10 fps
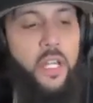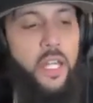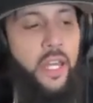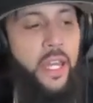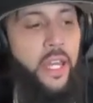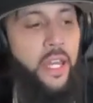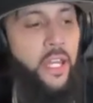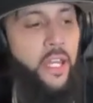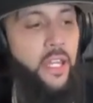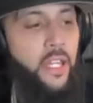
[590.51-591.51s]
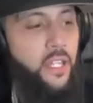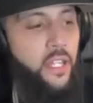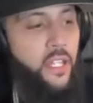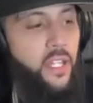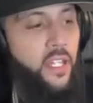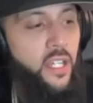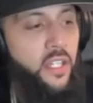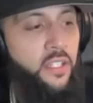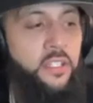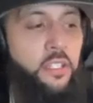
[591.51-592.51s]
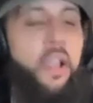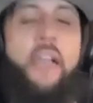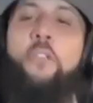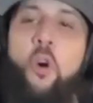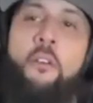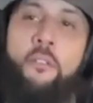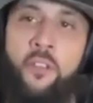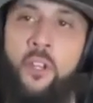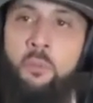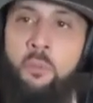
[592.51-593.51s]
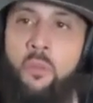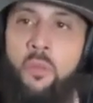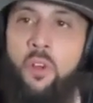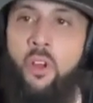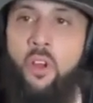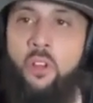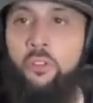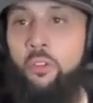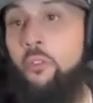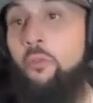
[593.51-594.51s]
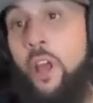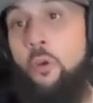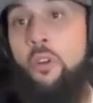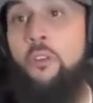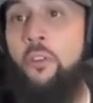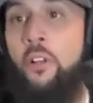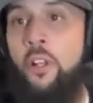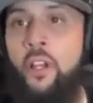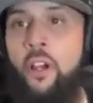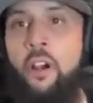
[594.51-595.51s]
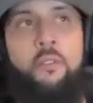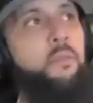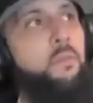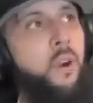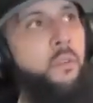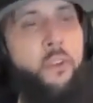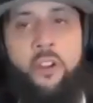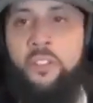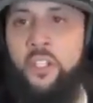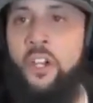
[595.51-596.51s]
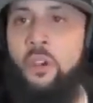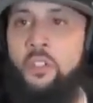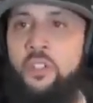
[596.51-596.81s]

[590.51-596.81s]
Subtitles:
And you have to offer them sort of what I would offer like a varsity coach,